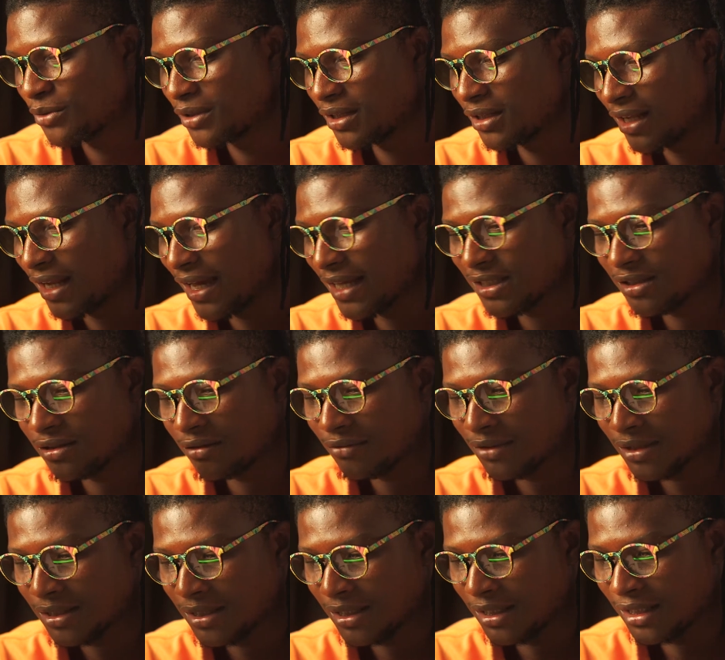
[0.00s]
with the lighting of the
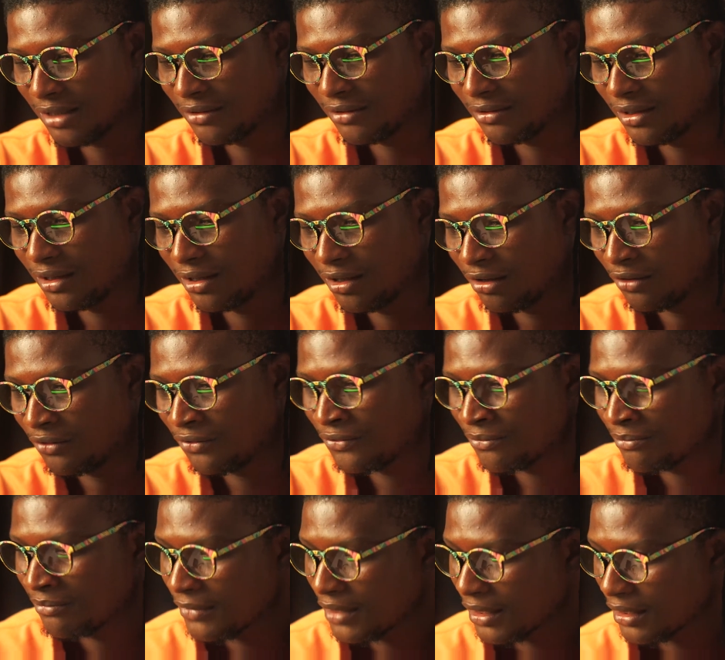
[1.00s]
scene. I really love
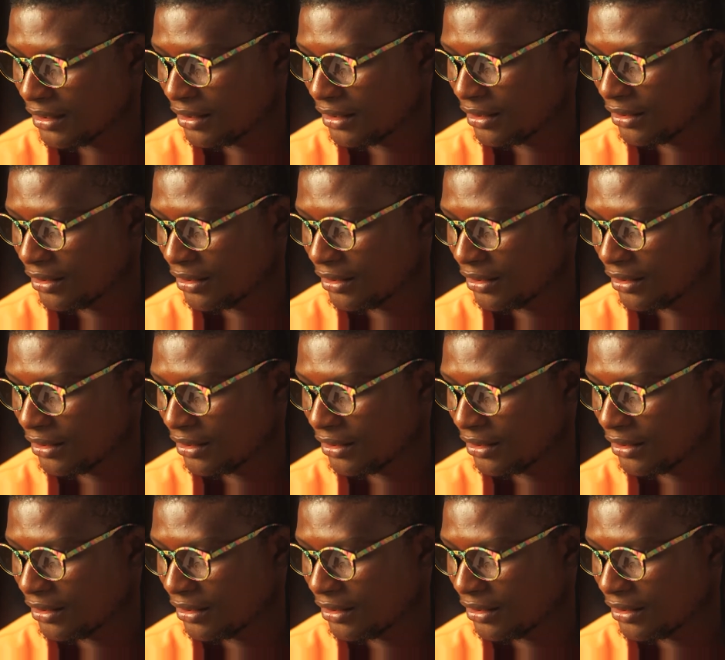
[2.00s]
the